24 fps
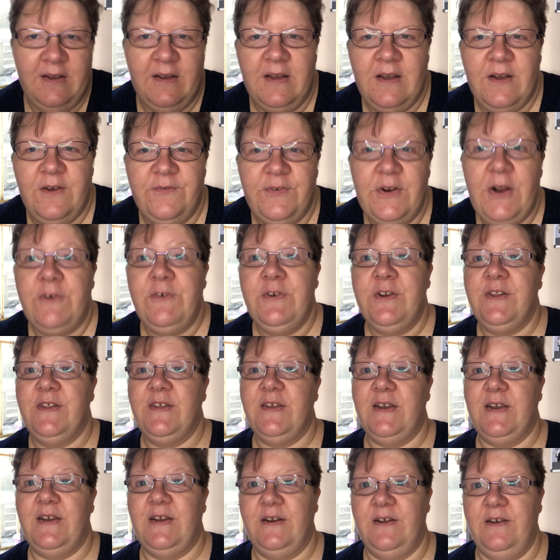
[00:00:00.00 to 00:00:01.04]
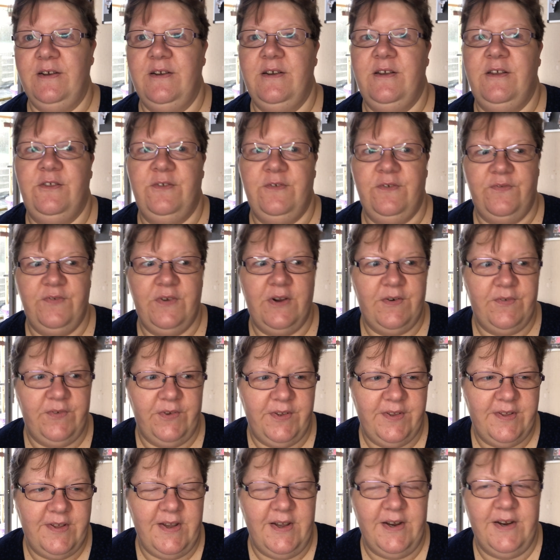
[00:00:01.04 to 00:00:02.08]
Florentina, it's a
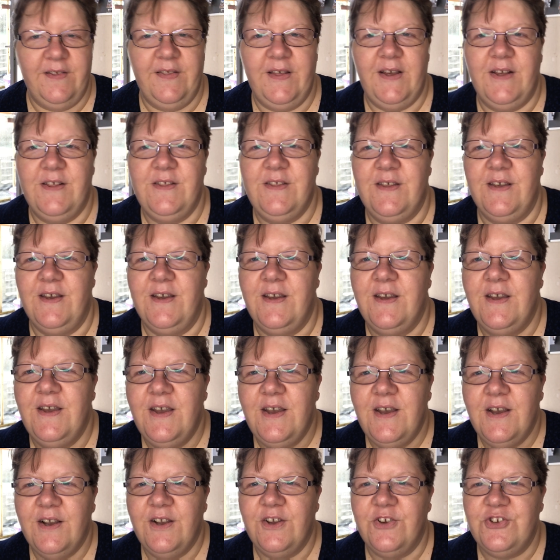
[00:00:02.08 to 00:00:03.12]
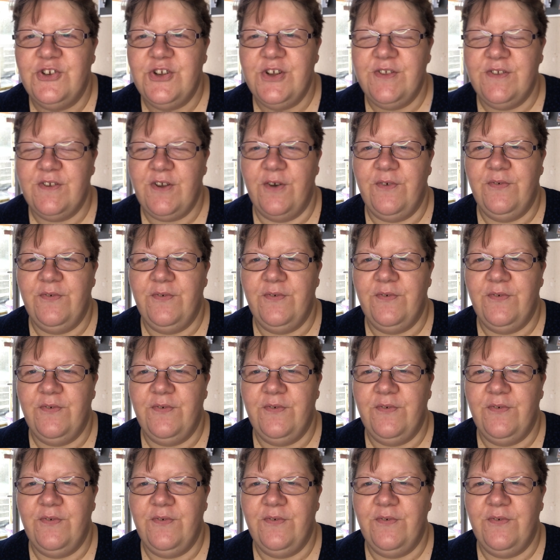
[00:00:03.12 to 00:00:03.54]
Florentina, that's it, because she's got